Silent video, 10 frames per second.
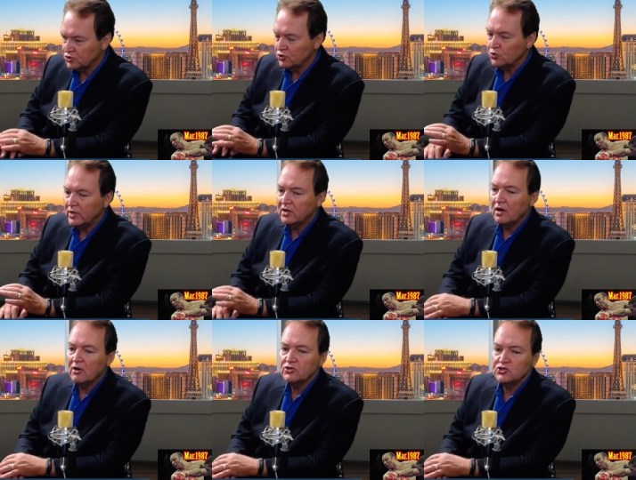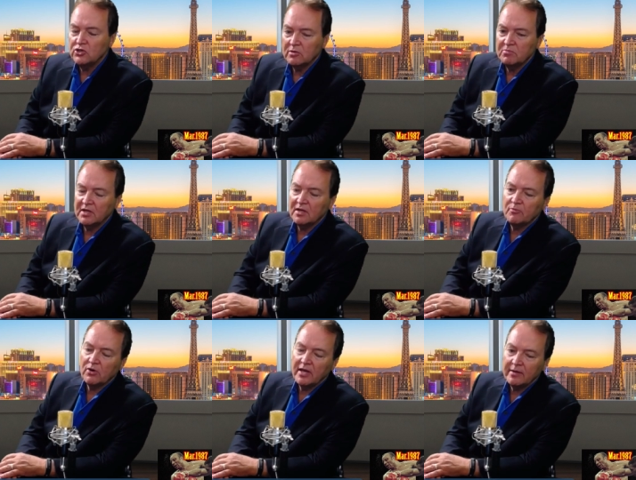So $20, and you can pick it
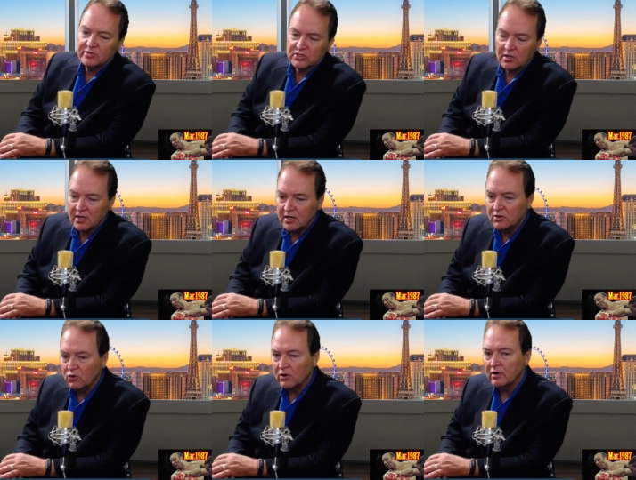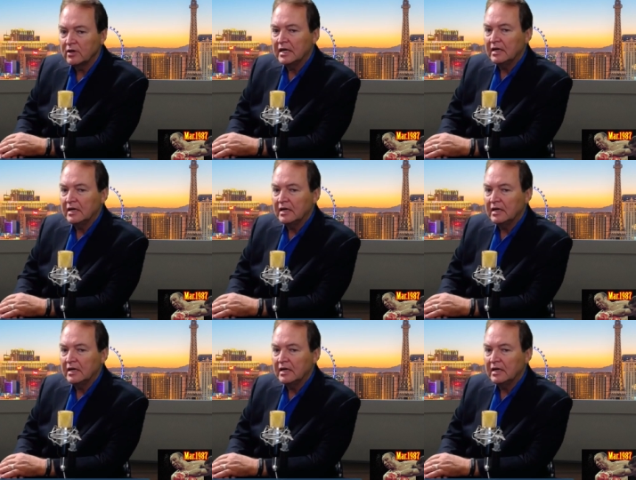up on Amazon, or